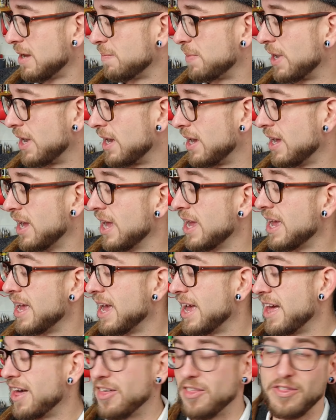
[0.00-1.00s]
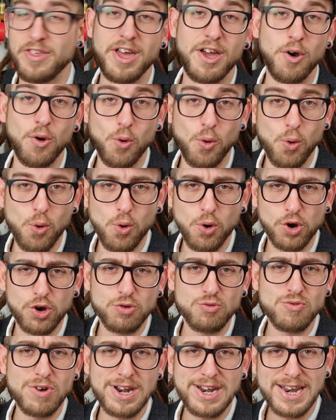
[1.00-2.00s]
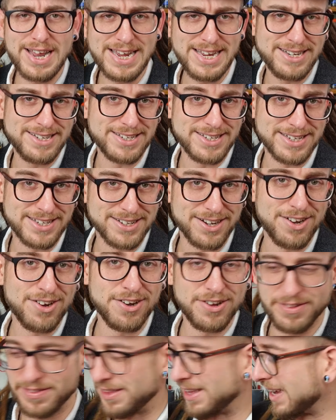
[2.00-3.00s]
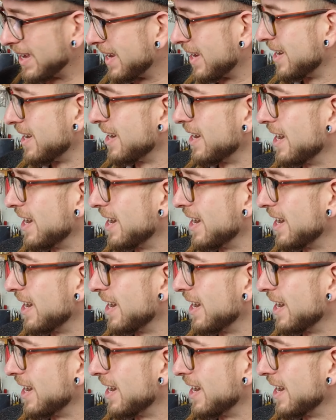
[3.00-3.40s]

but they're Ork related, aren't they?